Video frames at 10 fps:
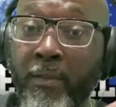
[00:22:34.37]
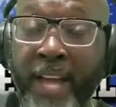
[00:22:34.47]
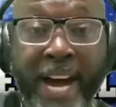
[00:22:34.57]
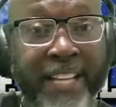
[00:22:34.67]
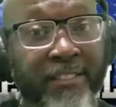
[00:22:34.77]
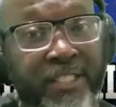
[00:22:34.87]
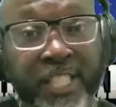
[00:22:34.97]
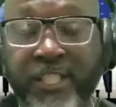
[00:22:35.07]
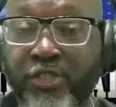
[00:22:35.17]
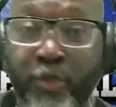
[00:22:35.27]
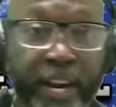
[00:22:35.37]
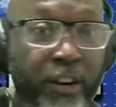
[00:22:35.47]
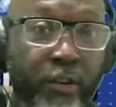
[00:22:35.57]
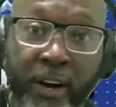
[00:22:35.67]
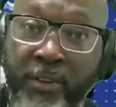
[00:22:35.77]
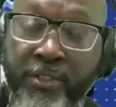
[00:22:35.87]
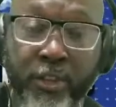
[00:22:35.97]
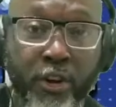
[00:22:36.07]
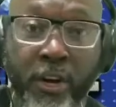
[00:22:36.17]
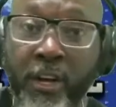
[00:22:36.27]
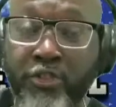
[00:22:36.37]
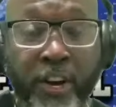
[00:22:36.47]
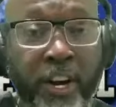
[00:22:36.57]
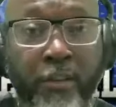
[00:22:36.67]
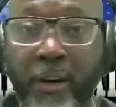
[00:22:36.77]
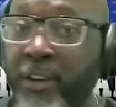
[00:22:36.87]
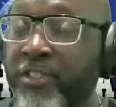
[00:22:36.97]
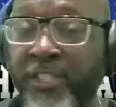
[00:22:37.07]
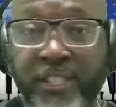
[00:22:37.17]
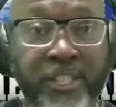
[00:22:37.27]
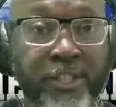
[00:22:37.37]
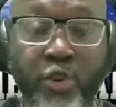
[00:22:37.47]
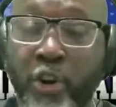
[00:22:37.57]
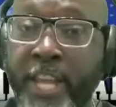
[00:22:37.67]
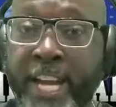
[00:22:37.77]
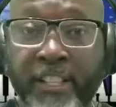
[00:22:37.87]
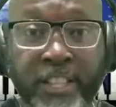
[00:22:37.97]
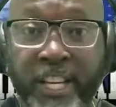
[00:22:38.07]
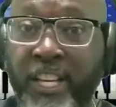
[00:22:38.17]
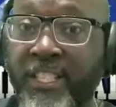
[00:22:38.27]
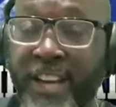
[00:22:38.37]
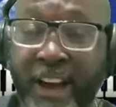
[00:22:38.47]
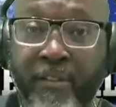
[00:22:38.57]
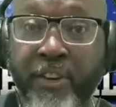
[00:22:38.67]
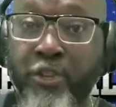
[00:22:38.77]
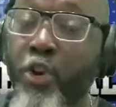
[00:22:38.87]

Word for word: not just straight across. Straight across is just showing that Kentucky is average.